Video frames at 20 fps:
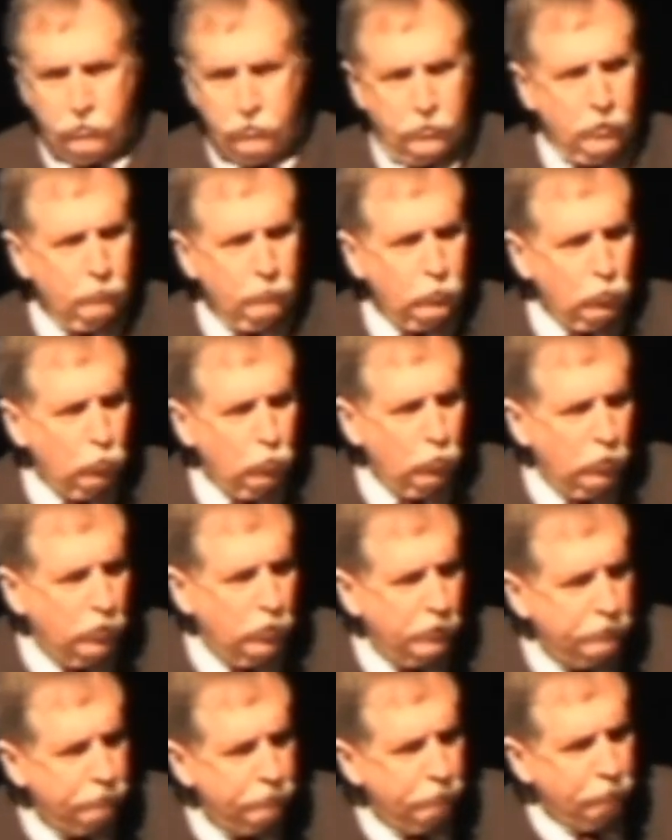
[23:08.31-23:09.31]
Number
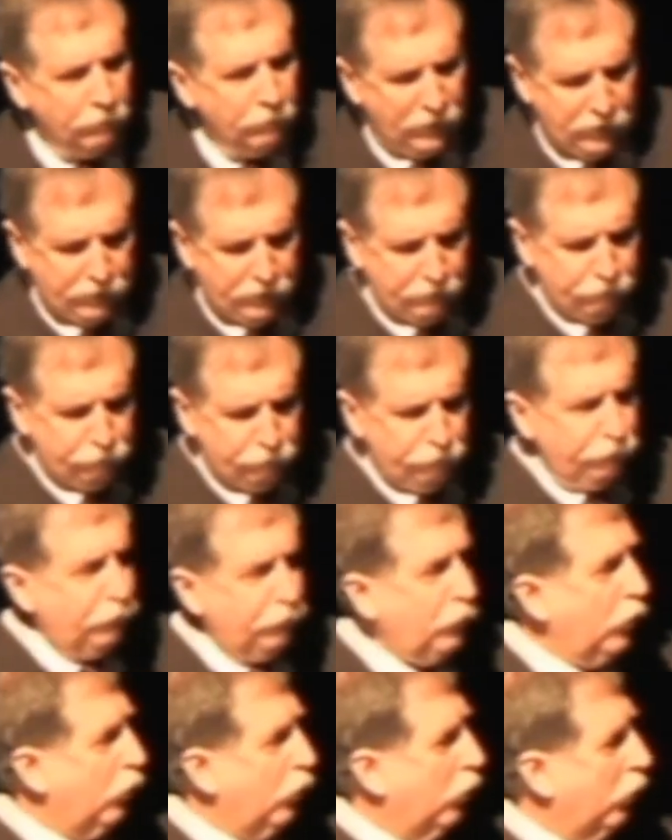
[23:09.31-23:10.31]
one by
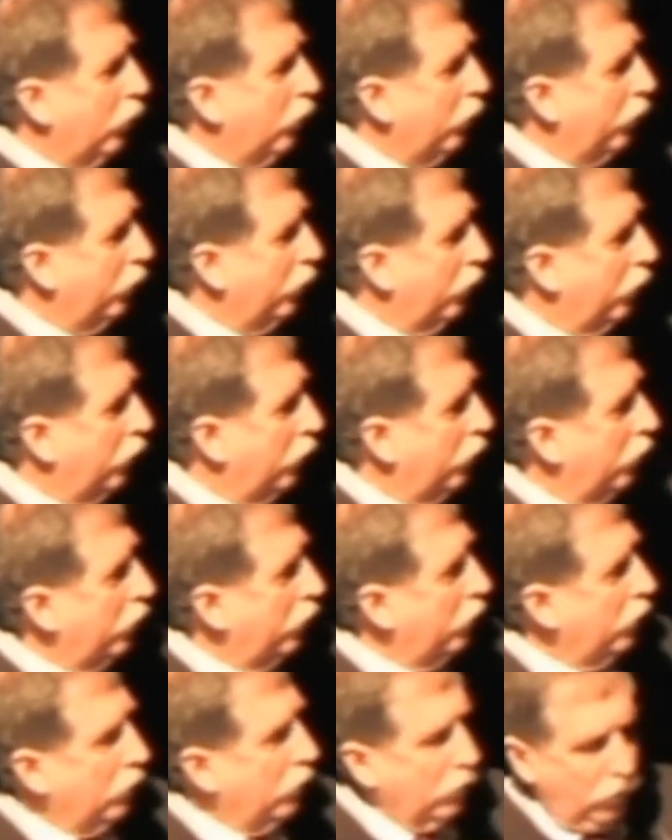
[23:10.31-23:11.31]
far.
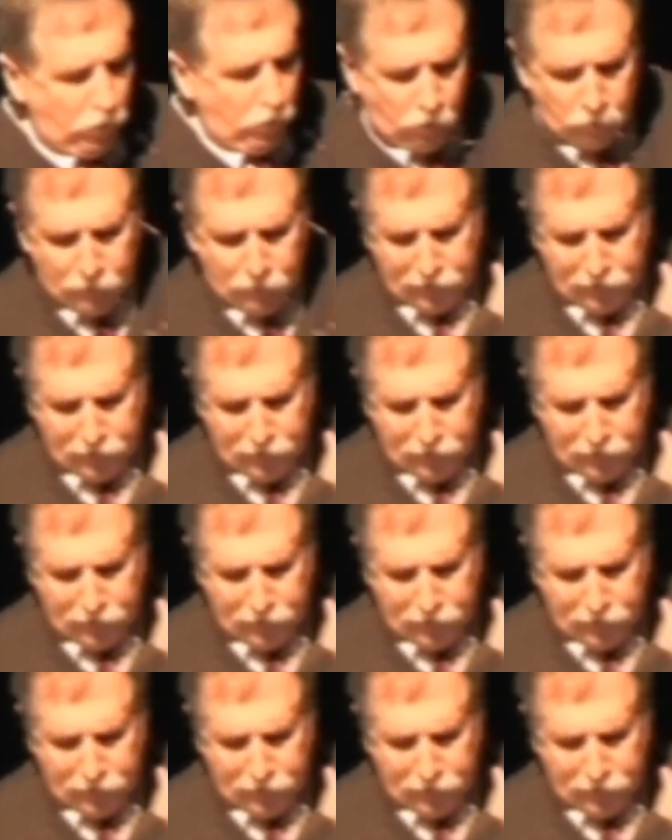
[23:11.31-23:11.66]
All